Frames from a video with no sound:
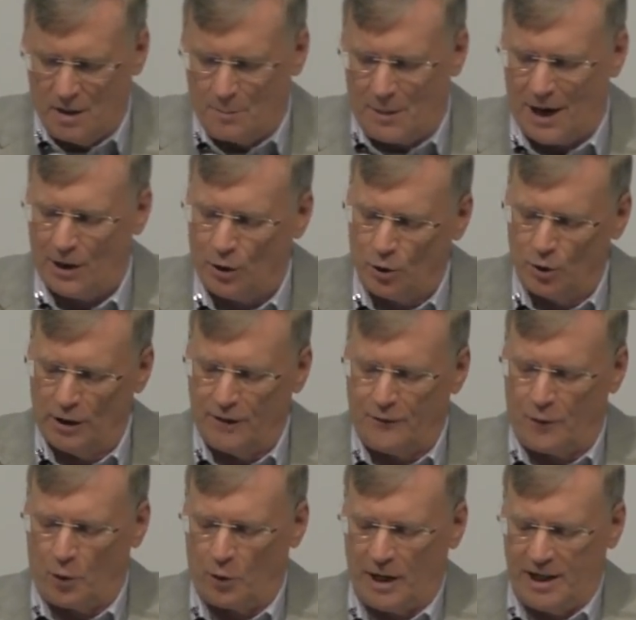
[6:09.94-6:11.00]
By early
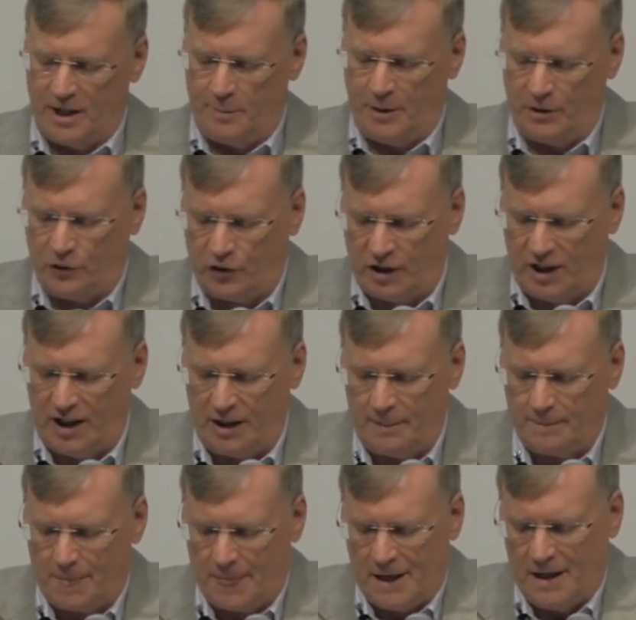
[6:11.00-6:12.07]
480
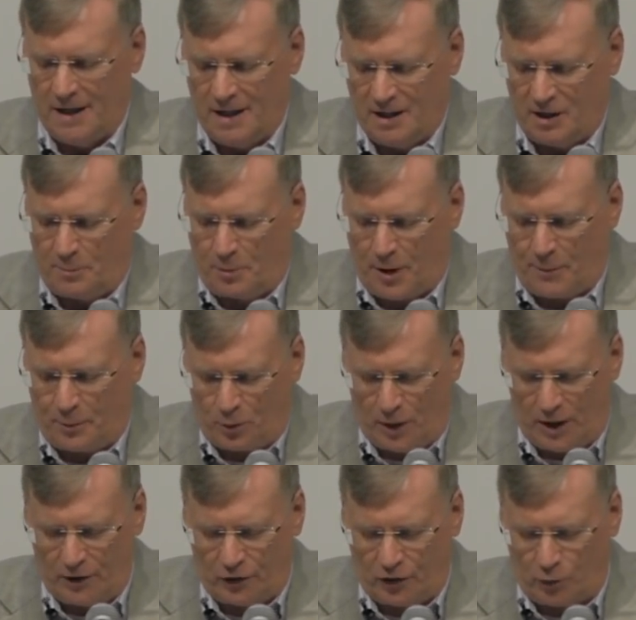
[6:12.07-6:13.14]
BC, the
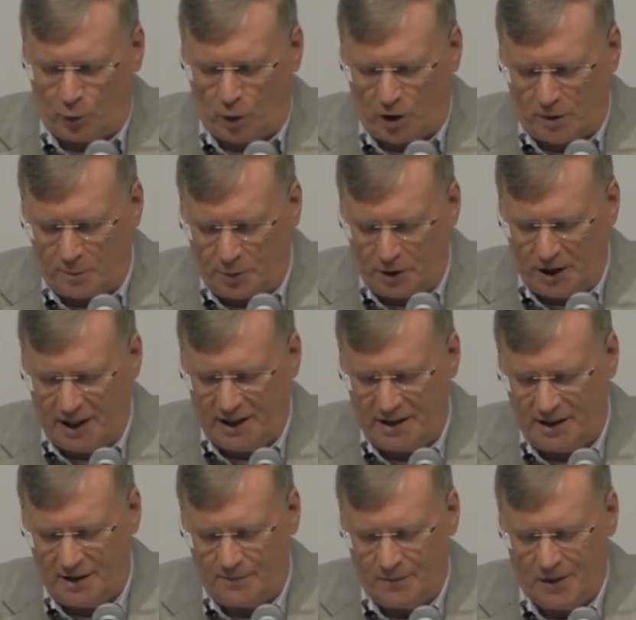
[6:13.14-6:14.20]
preparations were complete,
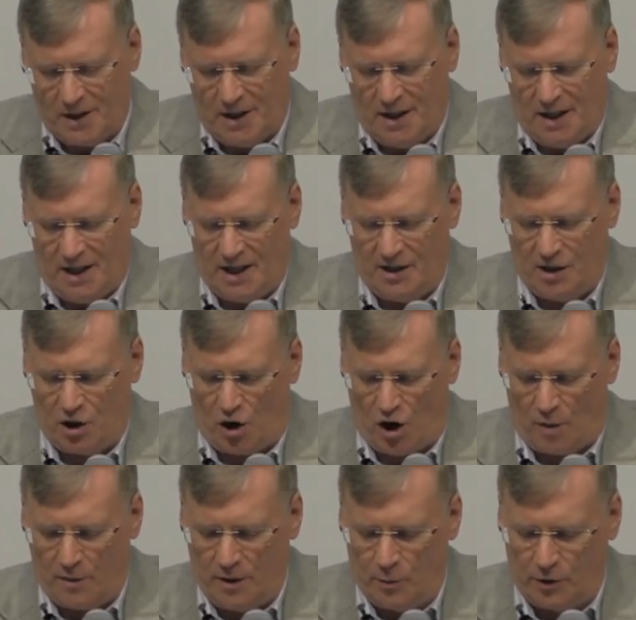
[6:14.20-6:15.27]
and the
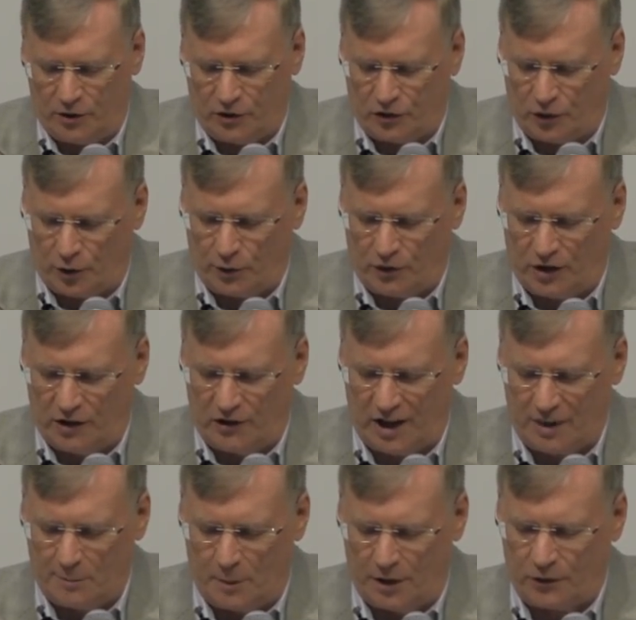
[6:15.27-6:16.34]
army which Xerxes
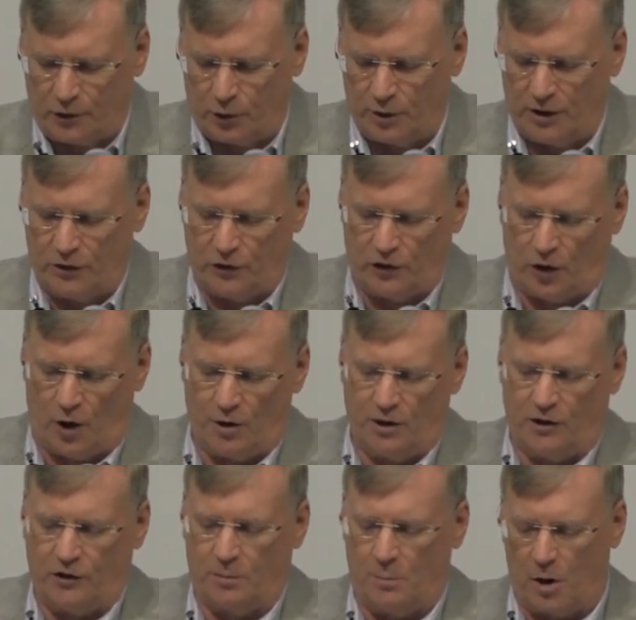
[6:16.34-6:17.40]
had mustered in
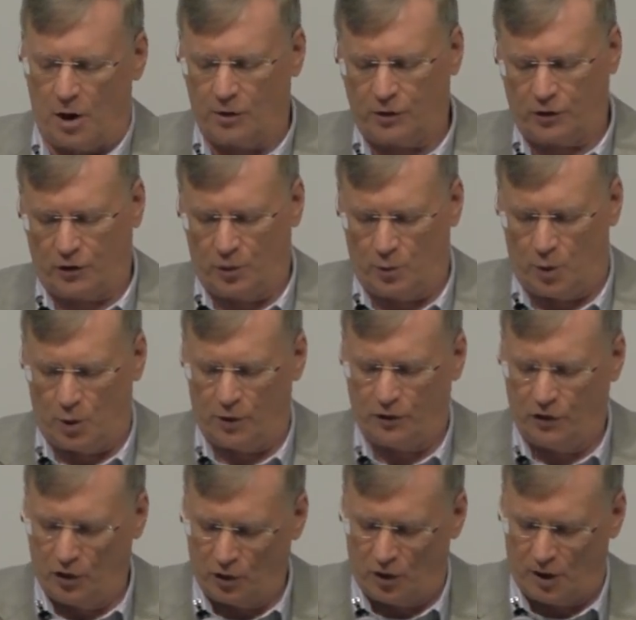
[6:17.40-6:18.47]
Sardis marched
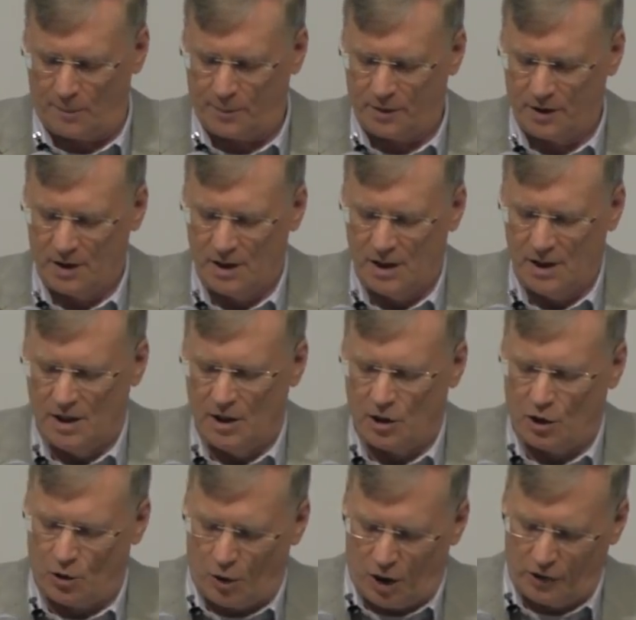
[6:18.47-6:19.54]
towards Europe,
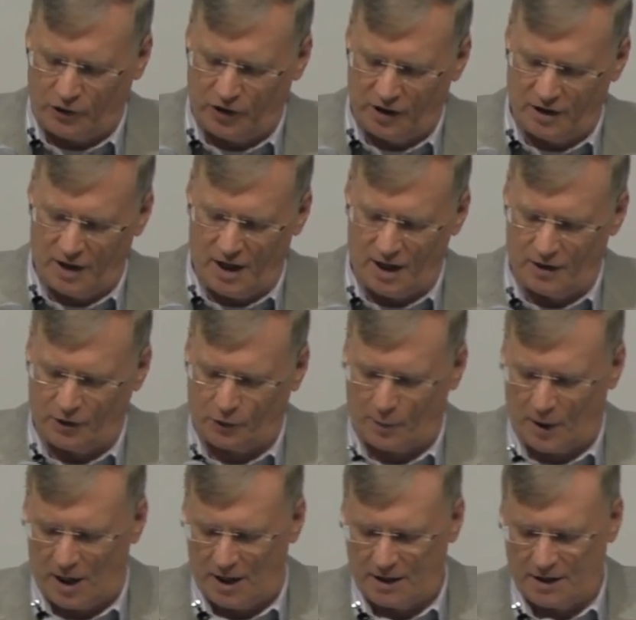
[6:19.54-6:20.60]
crossing the
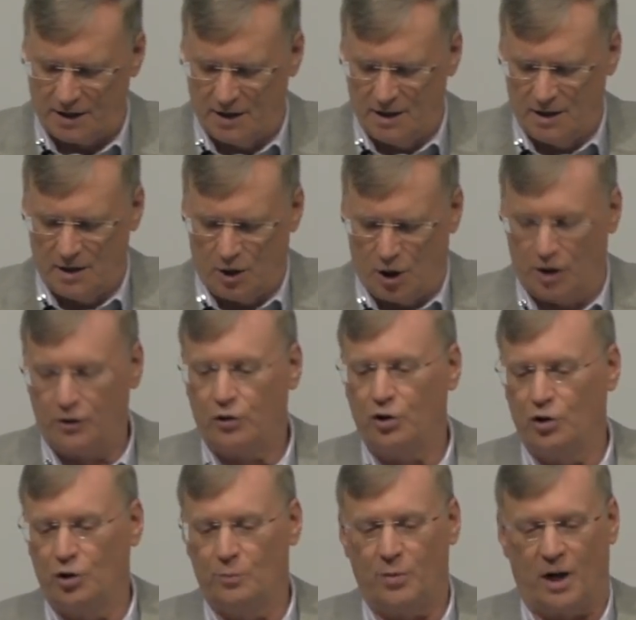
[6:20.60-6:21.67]
Hellespont on
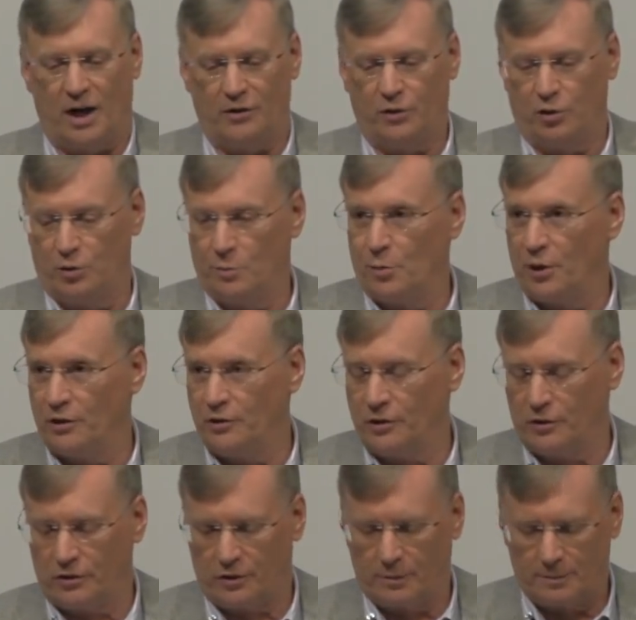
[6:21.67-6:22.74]
2 pontoon
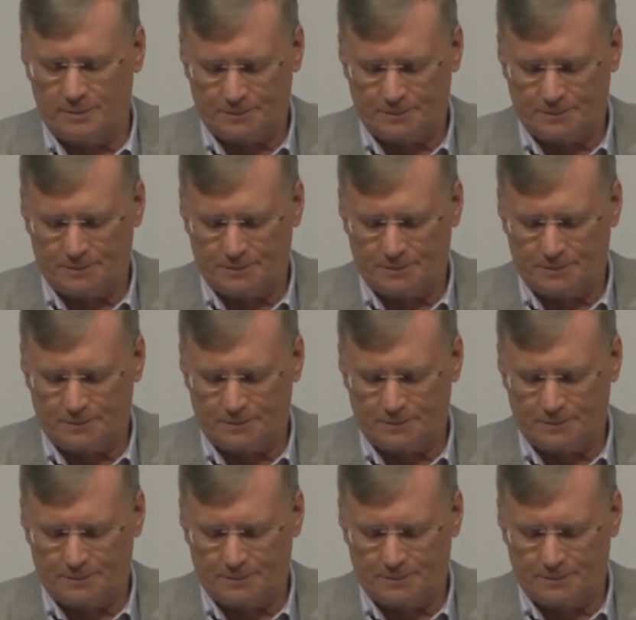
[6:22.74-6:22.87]
bridges.